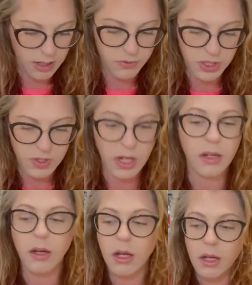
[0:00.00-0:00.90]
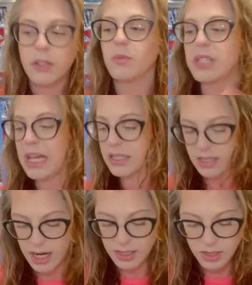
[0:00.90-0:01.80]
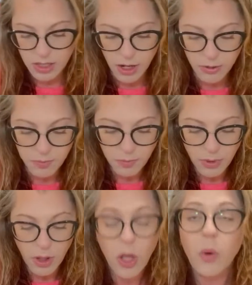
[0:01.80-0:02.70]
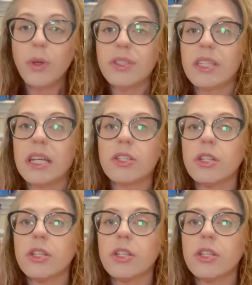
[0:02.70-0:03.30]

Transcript: I've just done some test dyeing. So we'll see.